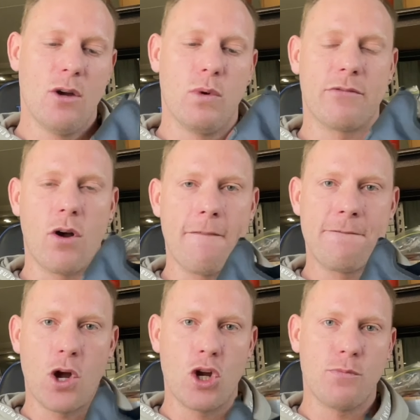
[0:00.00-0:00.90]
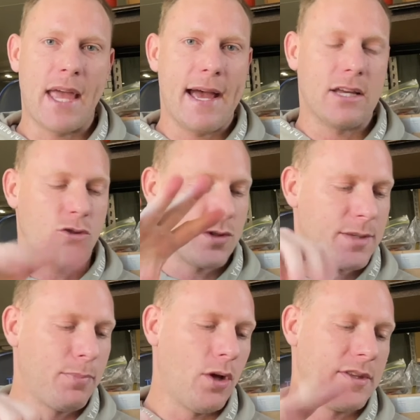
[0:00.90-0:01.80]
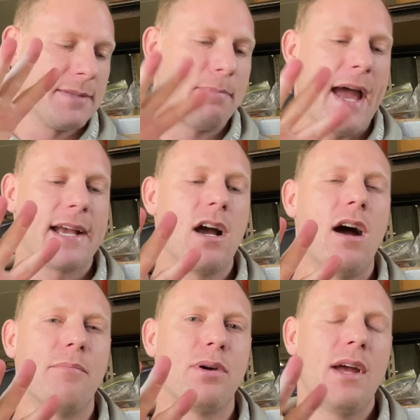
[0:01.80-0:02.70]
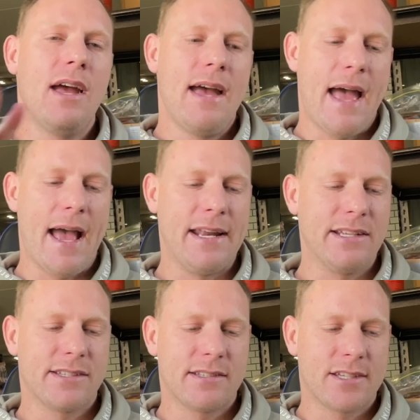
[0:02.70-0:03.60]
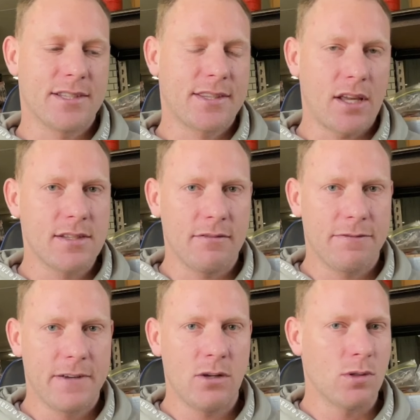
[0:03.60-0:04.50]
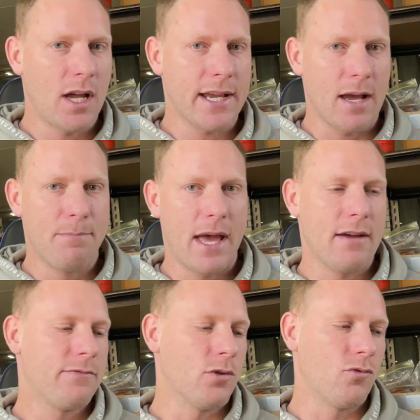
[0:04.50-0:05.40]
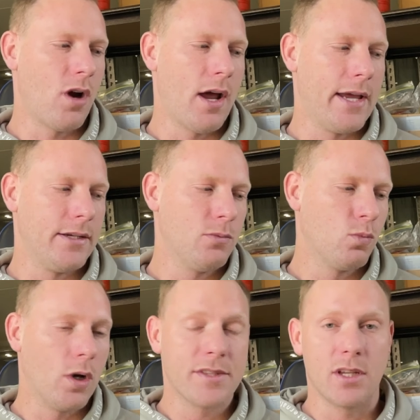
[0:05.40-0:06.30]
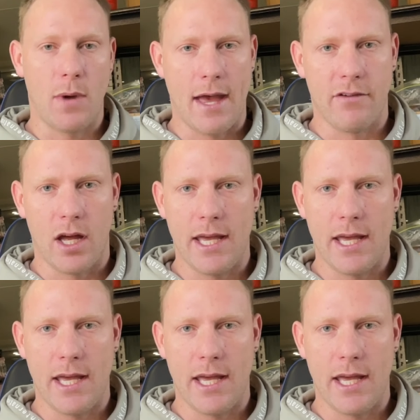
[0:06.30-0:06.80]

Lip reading: We've got foam that has response back up, and it just doesn't feel like a barefoot ride whatsoever.